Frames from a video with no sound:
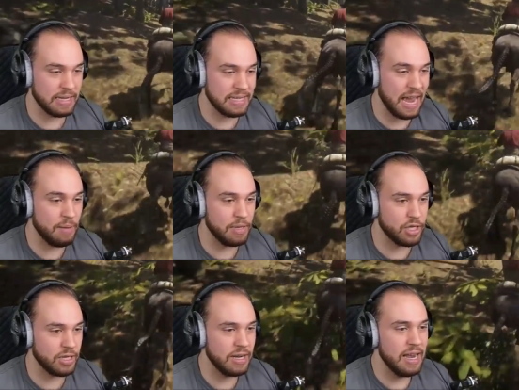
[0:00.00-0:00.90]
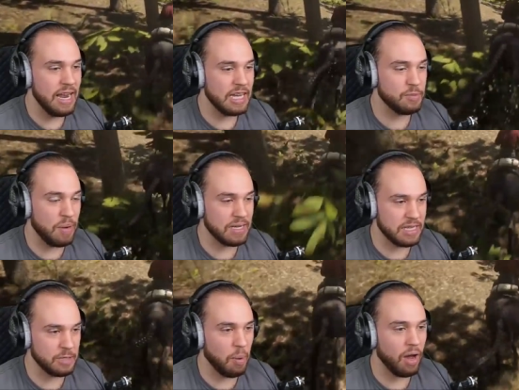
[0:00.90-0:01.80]
side mission as best
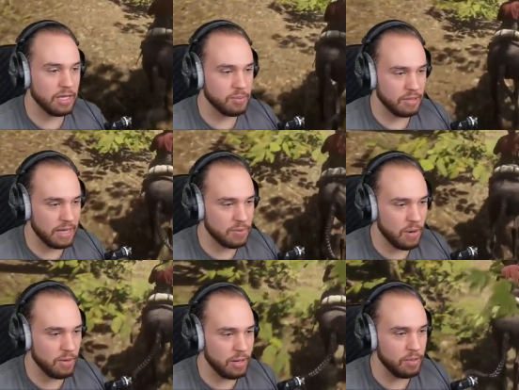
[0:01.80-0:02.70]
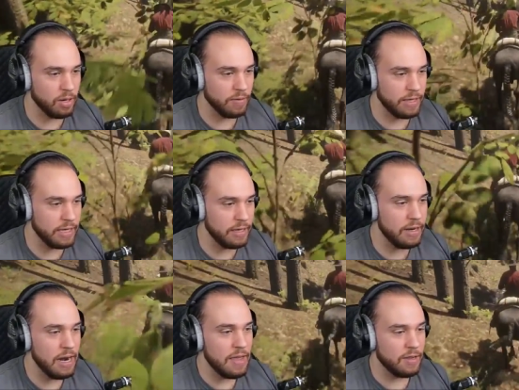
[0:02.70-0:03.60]
as possible. That's why we're coming over here.
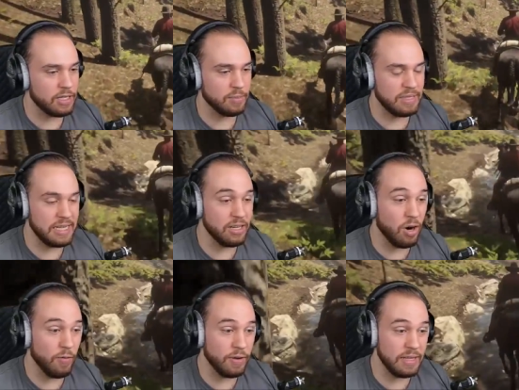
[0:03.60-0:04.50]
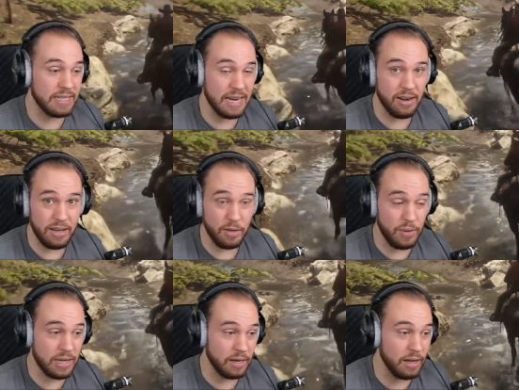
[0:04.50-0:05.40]
There's some deer over in this area that we
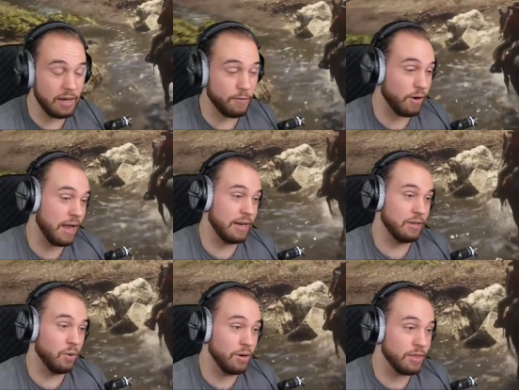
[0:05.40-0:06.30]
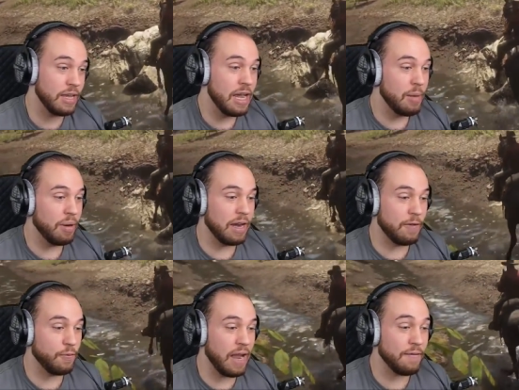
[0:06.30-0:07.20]
can hunt if we're heading north. But
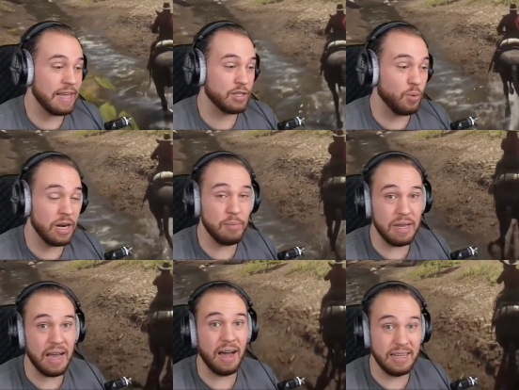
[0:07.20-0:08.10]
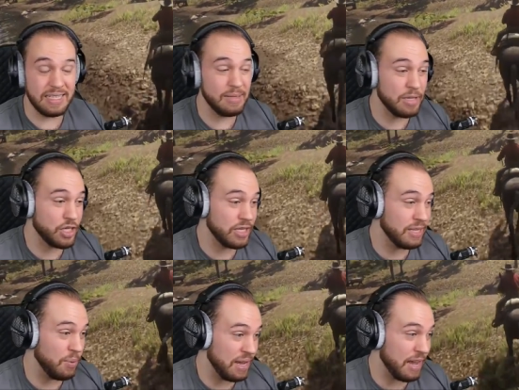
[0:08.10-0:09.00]
if we have that 20 minute hunting mission
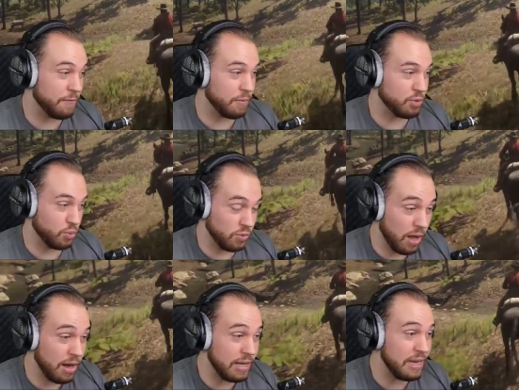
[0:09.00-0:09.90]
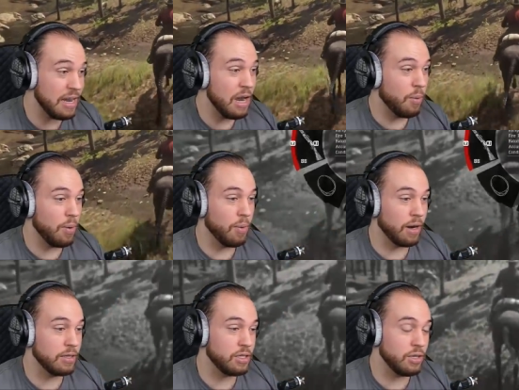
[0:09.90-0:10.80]
that we get from Trulani, what we want
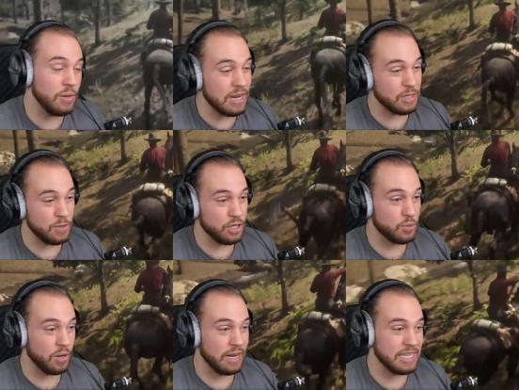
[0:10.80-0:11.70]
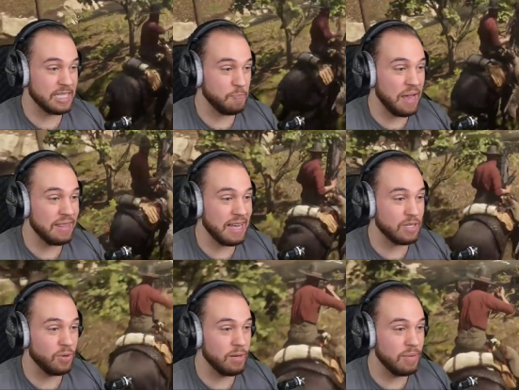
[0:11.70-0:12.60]
to do is we just want to spend that
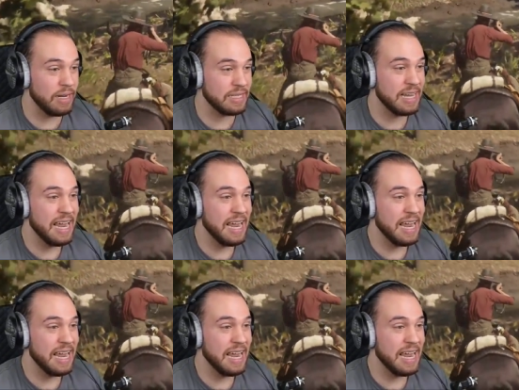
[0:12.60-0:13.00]
20 minutes